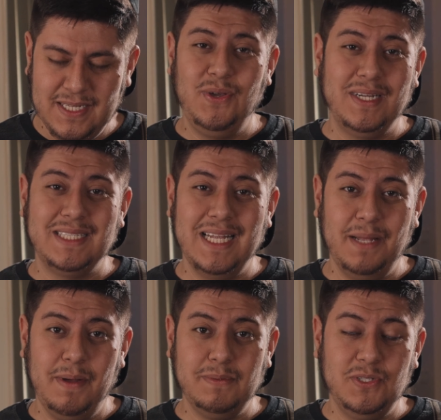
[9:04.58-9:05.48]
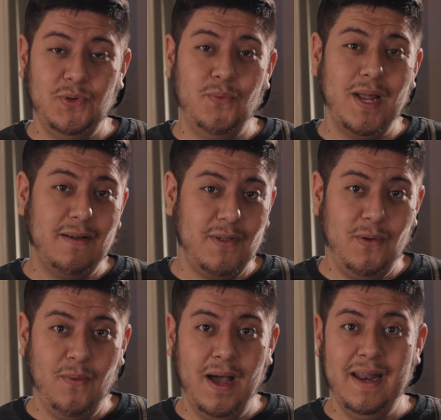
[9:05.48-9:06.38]
You can set them up to do whatever
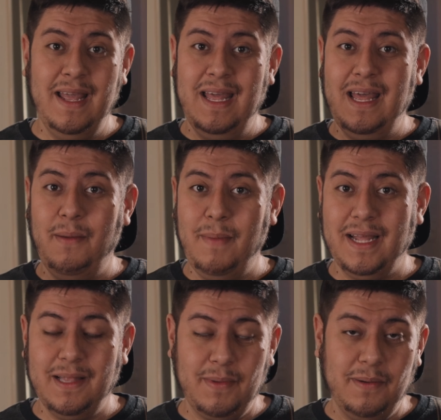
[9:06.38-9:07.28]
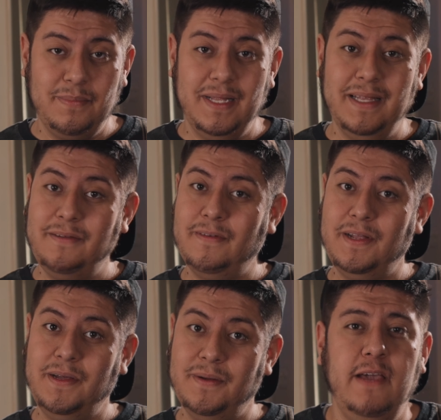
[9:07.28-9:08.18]
you want and make them completely for you.